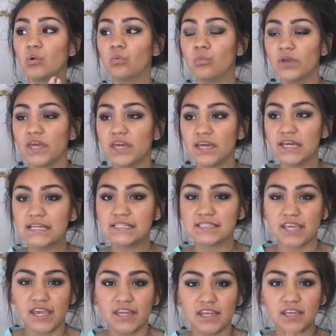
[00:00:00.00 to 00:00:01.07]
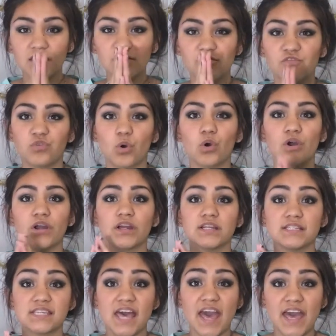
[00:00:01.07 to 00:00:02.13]
We dated for
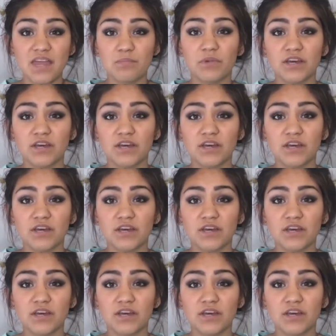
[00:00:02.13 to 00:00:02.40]
10